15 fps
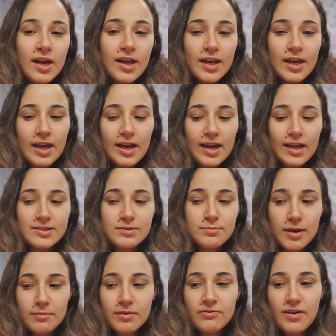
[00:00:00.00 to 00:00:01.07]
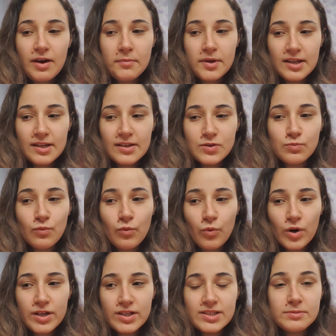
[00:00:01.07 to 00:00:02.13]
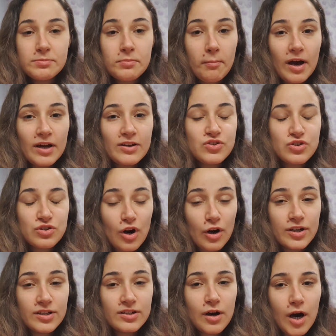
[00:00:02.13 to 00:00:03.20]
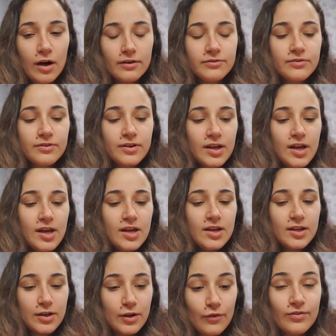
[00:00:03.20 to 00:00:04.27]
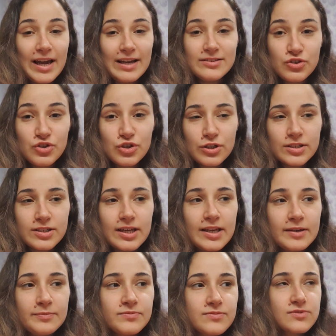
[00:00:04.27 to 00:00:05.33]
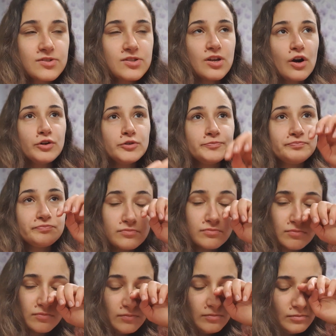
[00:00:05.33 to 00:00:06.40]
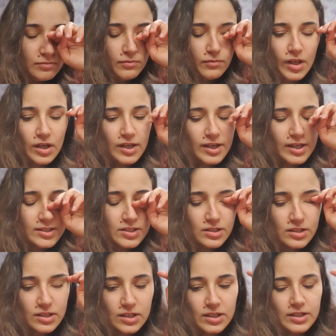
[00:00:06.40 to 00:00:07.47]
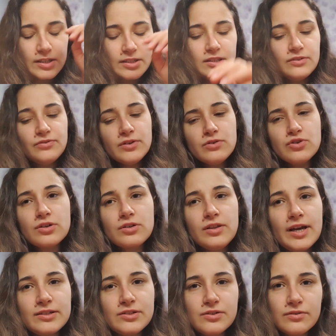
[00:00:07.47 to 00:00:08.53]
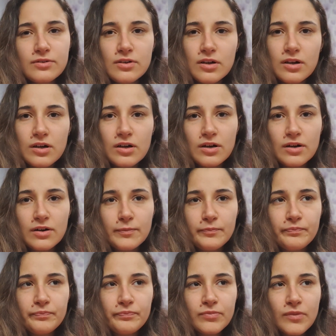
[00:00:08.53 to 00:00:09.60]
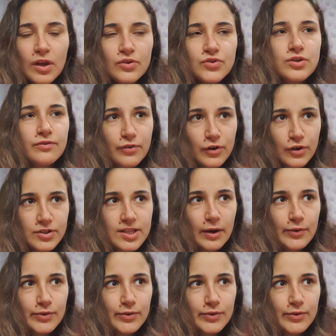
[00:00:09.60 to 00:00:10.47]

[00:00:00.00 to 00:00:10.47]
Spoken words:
and baby feminism was my start of, that journey. So it in the future led so firstly I was